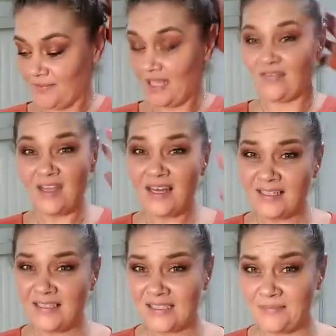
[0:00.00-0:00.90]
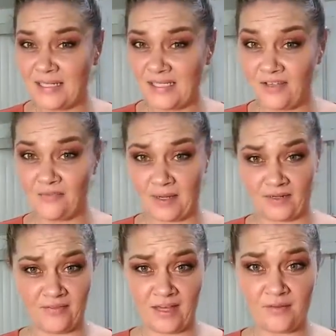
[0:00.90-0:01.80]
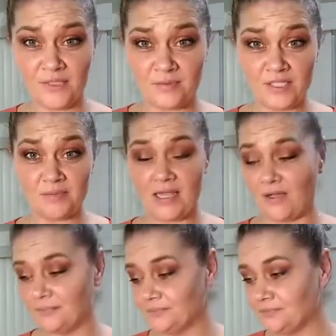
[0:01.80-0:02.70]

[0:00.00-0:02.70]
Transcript: And then I can see myself better, and that always weirds me out.